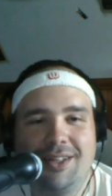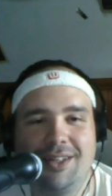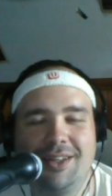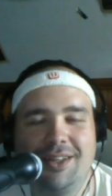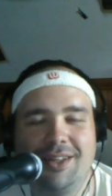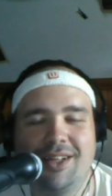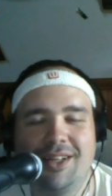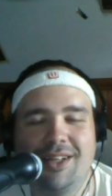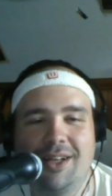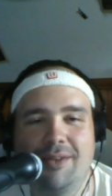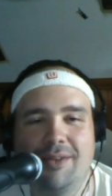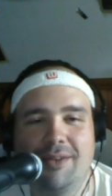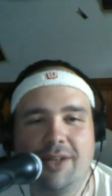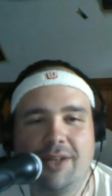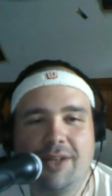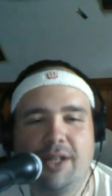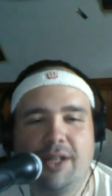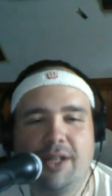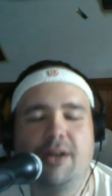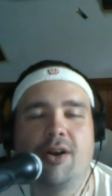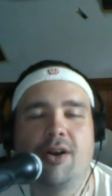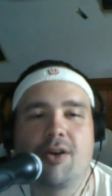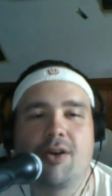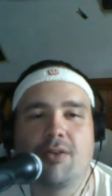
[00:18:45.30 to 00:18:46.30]

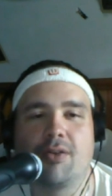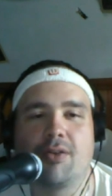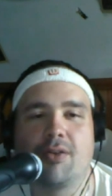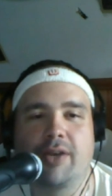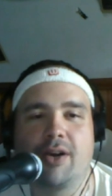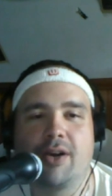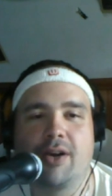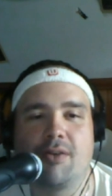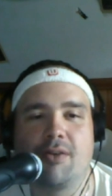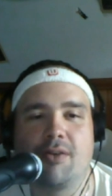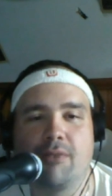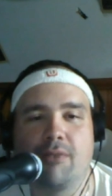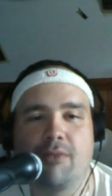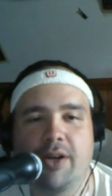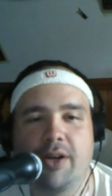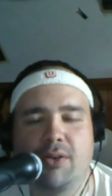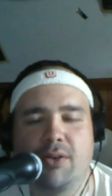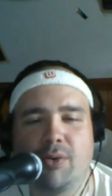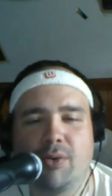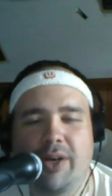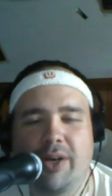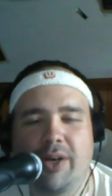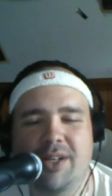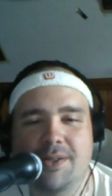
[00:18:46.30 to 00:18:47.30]
and earlier when
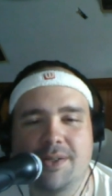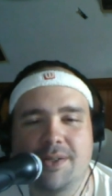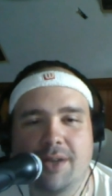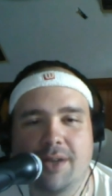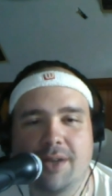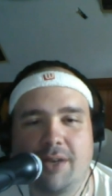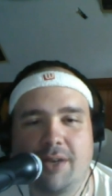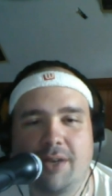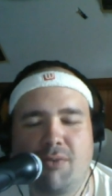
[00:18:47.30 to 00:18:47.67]
Lloyd is like